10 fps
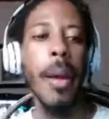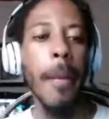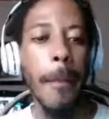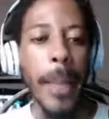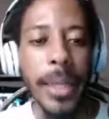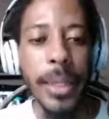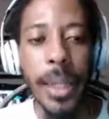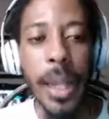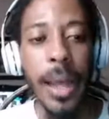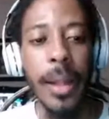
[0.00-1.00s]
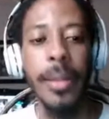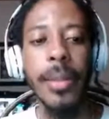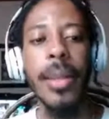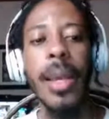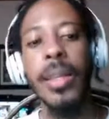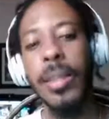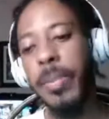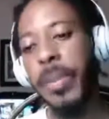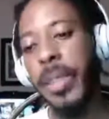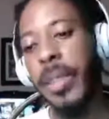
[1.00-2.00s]
Mental health. Yes,
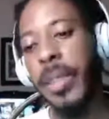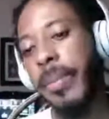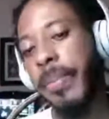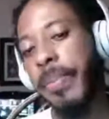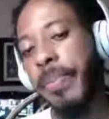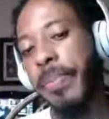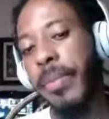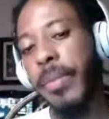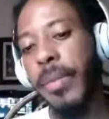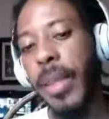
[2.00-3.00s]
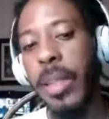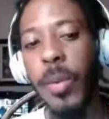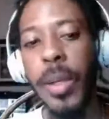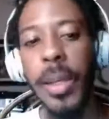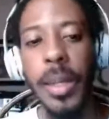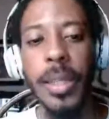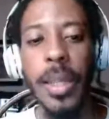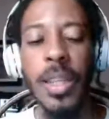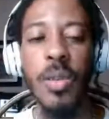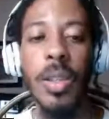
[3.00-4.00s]
Biscuit. That's what it is.
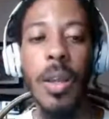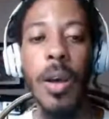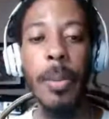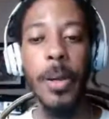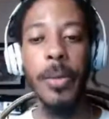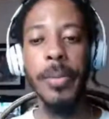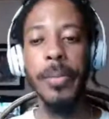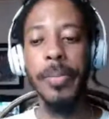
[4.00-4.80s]
That's what it's all about.